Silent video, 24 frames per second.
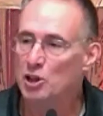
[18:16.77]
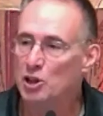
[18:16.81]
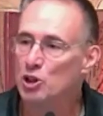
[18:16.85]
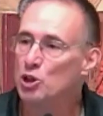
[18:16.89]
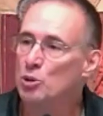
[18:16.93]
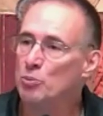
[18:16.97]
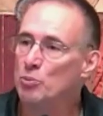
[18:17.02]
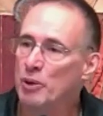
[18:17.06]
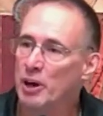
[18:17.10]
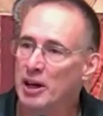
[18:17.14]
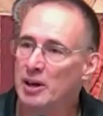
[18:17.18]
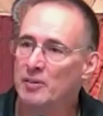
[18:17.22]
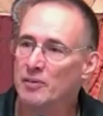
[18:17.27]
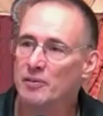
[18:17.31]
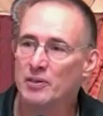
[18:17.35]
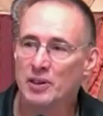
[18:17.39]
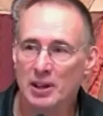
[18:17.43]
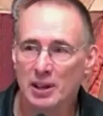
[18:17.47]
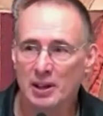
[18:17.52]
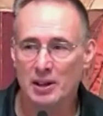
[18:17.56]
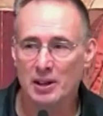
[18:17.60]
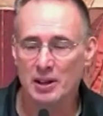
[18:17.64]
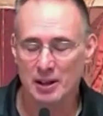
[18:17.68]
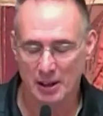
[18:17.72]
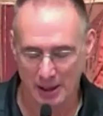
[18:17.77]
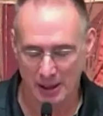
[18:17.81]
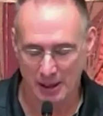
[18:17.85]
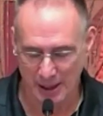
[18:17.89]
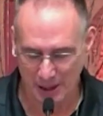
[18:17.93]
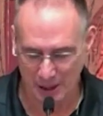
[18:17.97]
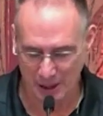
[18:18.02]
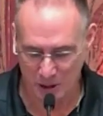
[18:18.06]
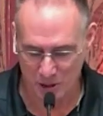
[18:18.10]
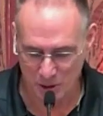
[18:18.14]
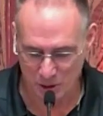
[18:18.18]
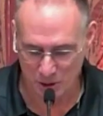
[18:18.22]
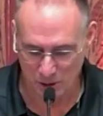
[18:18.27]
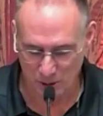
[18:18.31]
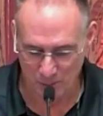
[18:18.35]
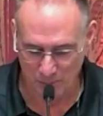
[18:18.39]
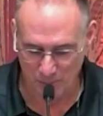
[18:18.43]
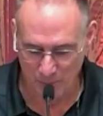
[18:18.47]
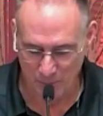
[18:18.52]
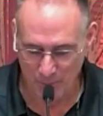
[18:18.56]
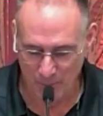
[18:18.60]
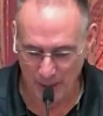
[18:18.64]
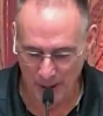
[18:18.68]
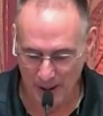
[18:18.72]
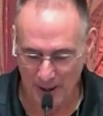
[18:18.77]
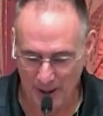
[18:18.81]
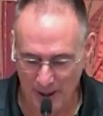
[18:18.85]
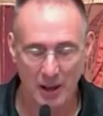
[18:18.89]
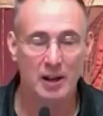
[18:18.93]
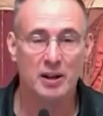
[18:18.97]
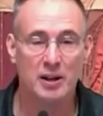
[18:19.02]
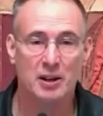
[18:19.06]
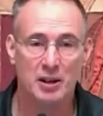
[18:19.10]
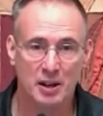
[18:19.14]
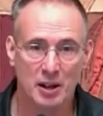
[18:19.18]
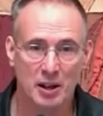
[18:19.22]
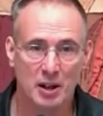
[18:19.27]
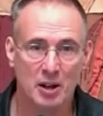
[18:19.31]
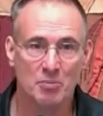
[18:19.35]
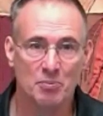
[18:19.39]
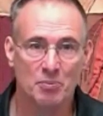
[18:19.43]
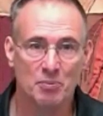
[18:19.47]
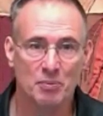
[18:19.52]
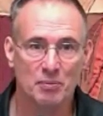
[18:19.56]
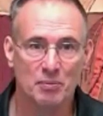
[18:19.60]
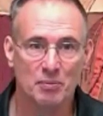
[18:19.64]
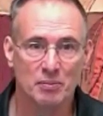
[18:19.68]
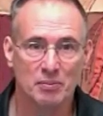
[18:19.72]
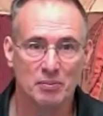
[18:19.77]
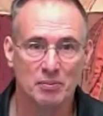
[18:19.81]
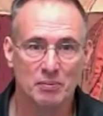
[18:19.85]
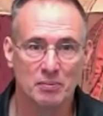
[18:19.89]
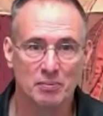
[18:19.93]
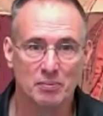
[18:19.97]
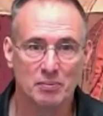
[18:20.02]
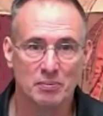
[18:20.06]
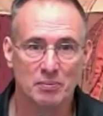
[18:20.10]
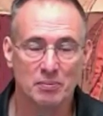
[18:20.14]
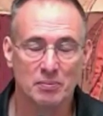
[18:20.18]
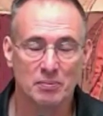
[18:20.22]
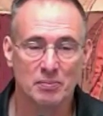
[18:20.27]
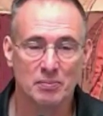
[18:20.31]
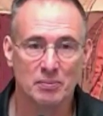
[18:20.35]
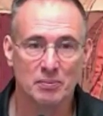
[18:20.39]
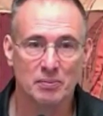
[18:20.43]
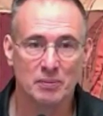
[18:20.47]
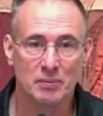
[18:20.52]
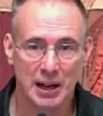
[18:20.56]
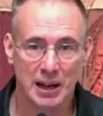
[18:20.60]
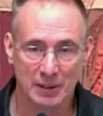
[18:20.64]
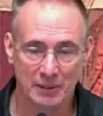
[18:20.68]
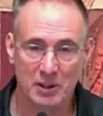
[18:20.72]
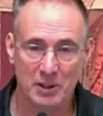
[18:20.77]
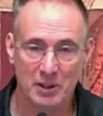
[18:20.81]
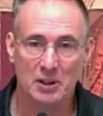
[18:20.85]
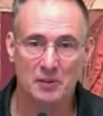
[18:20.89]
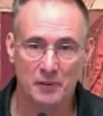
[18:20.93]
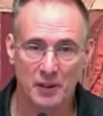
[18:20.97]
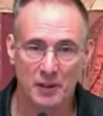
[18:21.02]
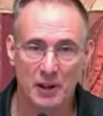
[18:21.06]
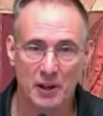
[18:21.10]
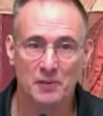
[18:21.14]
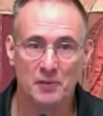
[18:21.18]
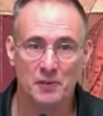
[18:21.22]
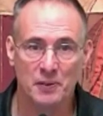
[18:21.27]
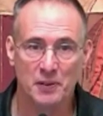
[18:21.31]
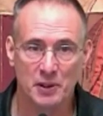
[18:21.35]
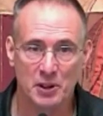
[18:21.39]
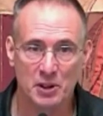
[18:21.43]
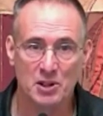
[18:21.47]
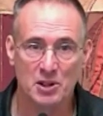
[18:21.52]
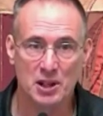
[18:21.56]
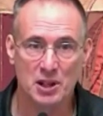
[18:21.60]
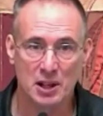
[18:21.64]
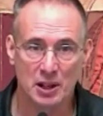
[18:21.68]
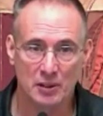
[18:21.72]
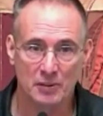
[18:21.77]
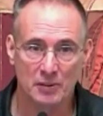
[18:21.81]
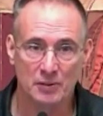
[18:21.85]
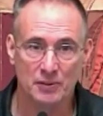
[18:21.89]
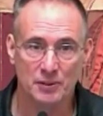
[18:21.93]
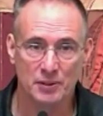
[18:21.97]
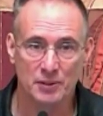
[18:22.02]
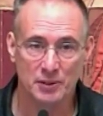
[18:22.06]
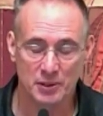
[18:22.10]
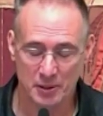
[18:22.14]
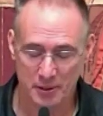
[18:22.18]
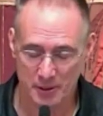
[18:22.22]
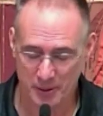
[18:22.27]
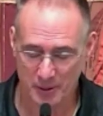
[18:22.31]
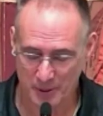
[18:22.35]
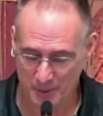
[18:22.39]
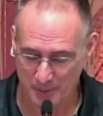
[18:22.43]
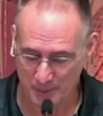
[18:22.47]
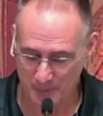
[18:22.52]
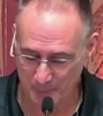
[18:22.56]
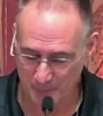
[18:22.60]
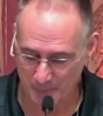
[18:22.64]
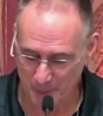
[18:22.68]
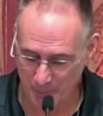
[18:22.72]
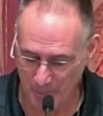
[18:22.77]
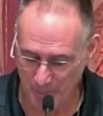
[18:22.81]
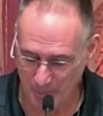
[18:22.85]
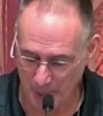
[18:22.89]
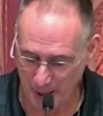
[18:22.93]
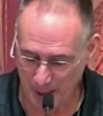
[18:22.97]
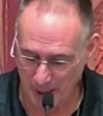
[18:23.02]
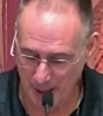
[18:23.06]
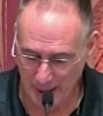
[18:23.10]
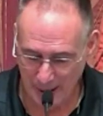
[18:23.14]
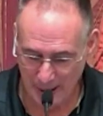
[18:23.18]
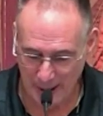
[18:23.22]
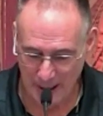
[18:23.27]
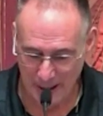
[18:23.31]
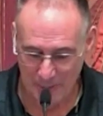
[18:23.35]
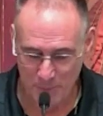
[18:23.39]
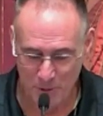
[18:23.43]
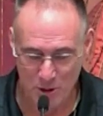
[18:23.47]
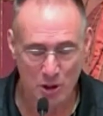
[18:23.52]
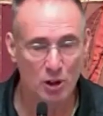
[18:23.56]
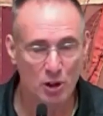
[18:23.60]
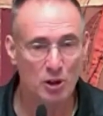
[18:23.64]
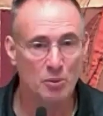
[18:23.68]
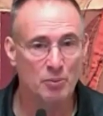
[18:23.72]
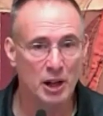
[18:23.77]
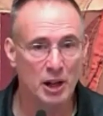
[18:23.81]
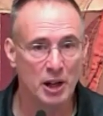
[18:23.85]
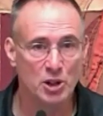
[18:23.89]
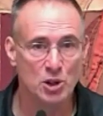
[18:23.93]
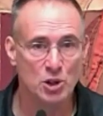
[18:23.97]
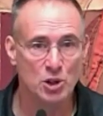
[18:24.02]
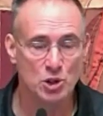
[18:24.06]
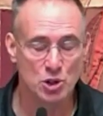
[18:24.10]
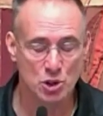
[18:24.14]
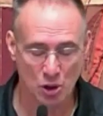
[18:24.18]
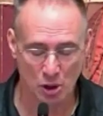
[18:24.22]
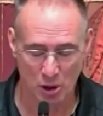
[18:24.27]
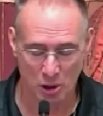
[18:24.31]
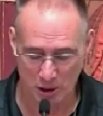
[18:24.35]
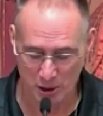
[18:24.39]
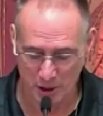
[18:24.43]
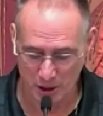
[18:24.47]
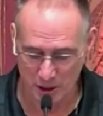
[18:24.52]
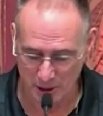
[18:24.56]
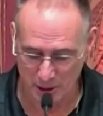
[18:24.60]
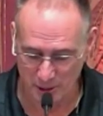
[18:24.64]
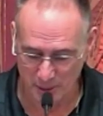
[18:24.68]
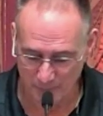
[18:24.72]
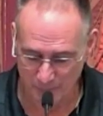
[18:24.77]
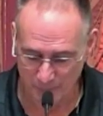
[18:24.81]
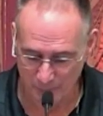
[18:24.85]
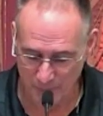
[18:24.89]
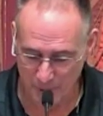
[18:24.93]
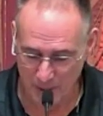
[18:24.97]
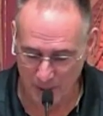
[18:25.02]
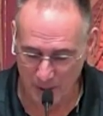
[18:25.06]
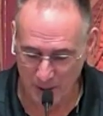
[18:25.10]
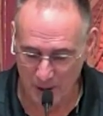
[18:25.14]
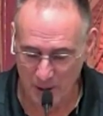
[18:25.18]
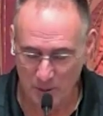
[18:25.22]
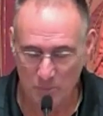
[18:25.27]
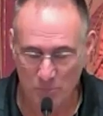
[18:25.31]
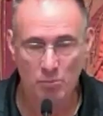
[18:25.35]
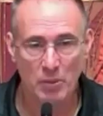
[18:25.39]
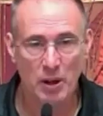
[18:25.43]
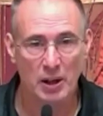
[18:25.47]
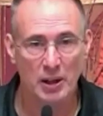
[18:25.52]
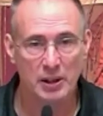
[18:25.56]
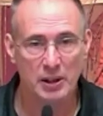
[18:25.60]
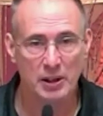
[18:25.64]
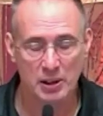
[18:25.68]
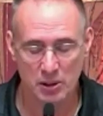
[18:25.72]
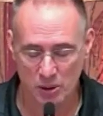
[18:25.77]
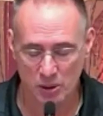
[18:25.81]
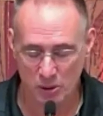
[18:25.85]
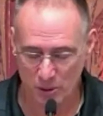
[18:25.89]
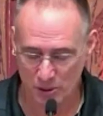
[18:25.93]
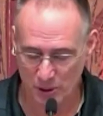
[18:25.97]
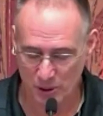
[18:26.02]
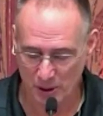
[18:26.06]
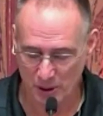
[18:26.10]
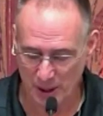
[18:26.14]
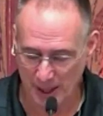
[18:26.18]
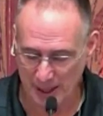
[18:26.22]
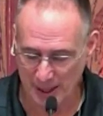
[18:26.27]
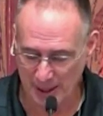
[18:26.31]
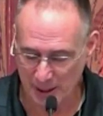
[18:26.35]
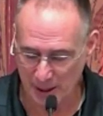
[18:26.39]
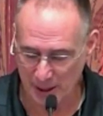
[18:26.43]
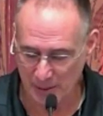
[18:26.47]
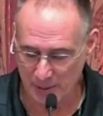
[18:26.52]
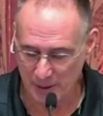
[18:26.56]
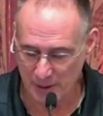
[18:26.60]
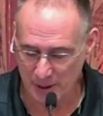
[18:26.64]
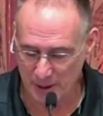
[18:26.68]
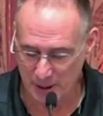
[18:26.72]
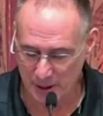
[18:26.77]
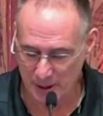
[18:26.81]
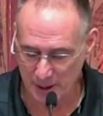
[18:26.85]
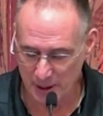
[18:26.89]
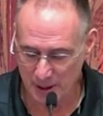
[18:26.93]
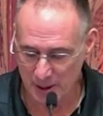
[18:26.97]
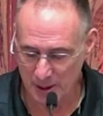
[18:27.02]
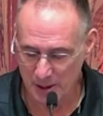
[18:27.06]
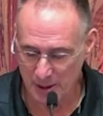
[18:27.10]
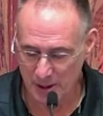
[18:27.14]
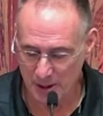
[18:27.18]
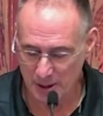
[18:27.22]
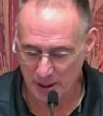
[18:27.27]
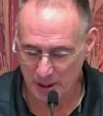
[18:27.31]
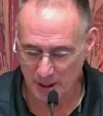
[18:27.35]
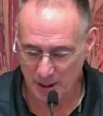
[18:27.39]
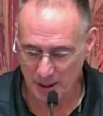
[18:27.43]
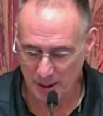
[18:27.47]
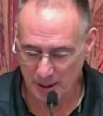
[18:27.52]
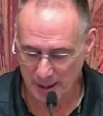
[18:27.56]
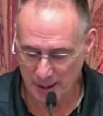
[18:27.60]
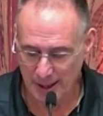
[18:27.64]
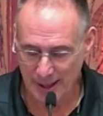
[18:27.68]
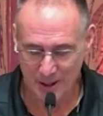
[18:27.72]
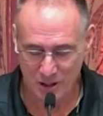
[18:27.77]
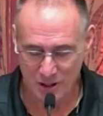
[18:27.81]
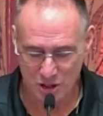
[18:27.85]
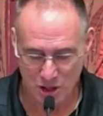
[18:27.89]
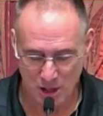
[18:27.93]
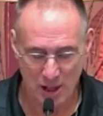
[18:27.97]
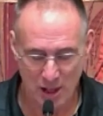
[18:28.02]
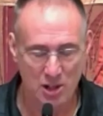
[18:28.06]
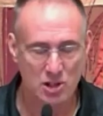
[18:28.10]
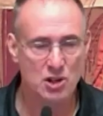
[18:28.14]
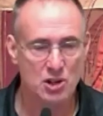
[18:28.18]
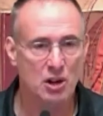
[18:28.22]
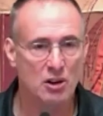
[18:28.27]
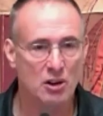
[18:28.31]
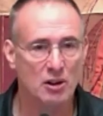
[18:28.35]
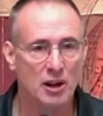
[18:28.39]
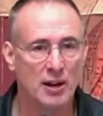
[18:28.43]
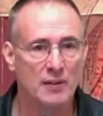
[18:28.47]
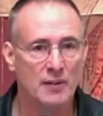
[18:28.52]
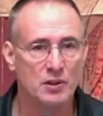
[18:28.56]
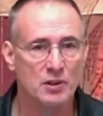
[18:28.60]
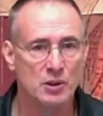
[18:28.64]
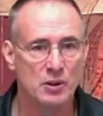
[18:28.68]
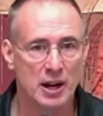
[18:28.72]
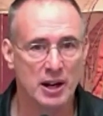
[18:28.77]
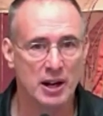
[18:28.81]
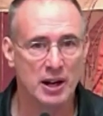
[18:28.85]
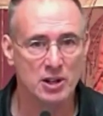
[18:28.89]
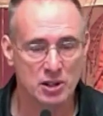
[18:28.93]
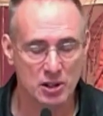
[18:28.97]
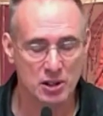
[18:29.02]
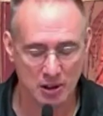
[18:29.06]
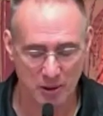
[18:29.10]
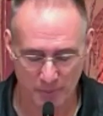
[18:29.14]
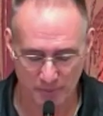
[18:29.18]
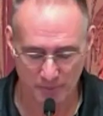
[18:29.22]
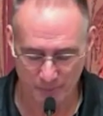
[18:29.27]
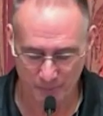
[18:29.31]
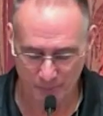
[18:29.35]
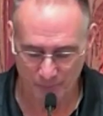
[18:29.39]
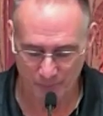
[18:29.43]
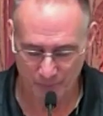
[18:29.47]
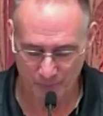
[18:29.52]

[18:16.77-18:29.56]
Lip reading: You may have needed an angel and ended up having to fend for yourself. I'm sure it made you stronger. Money, or the lack of it, can change our life direction.